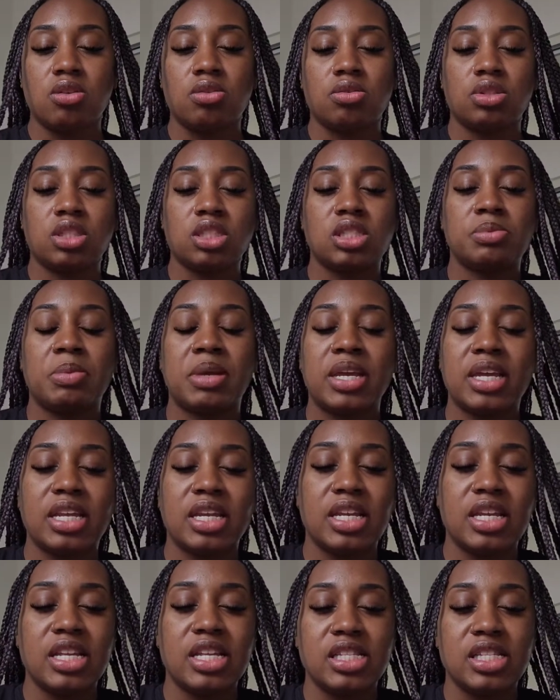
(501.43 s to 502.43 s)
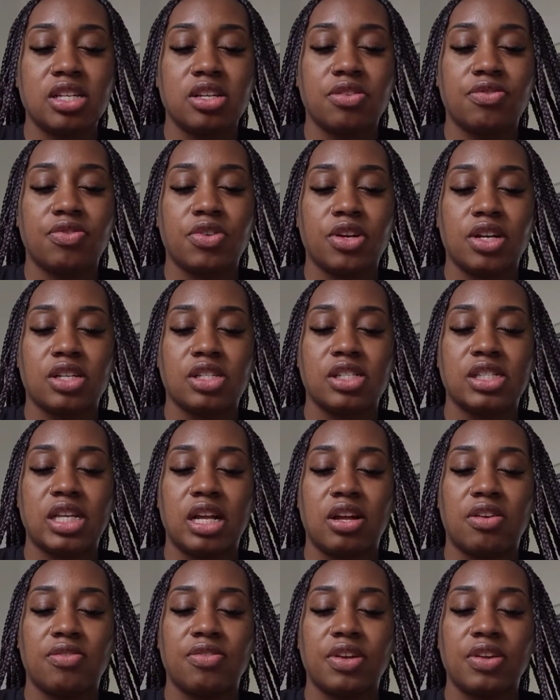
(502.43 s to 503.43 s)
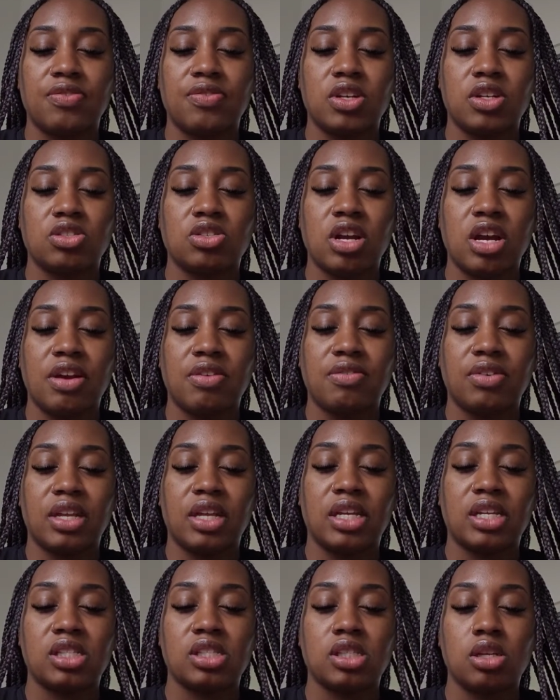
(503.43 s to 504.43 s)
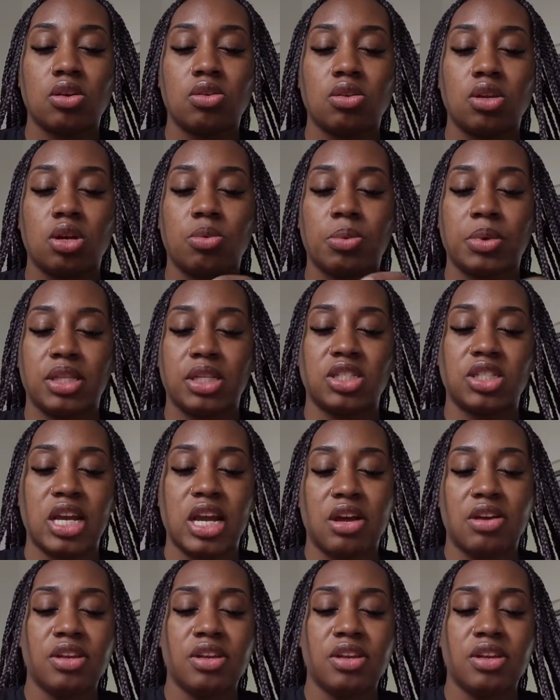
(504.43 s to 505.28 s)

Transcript: just making it easier for yourself if you're traveling solo with a child.